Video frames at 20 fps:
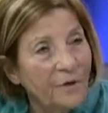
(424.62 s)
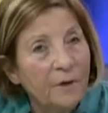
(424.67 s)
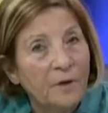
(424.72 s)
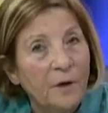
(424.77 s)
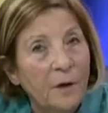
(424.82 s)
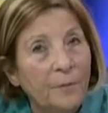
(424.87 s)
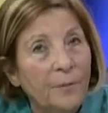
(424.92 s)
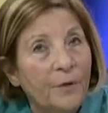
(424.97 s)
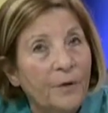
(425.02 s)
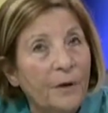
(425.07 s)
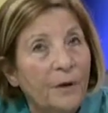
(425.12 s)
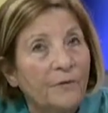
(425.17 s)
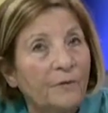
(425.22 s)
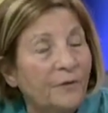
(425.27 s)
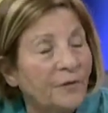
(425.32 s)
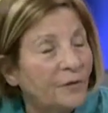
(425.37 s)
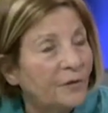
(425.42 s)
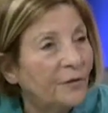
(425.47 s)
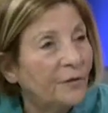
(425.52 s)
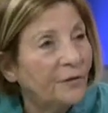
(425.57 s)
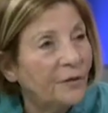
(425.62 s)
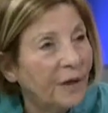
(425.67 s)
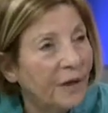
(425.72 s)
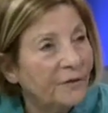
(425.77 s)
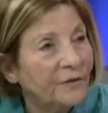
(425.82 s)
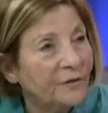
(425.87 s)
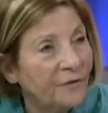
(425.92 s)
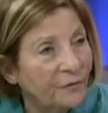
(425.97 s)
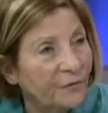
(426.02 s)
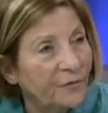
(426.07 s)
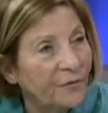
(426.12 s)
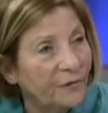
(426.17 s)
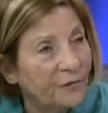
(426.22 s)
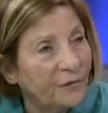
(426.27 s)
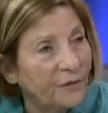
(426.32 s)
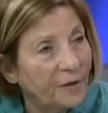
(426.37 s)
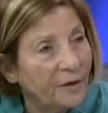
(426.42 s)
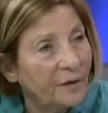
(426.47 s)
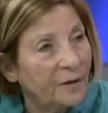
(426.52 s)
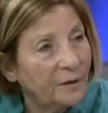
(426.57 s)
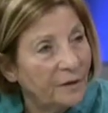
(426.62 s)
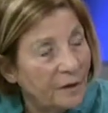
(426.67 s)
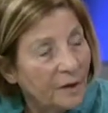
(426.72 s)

have the number yet for 2015.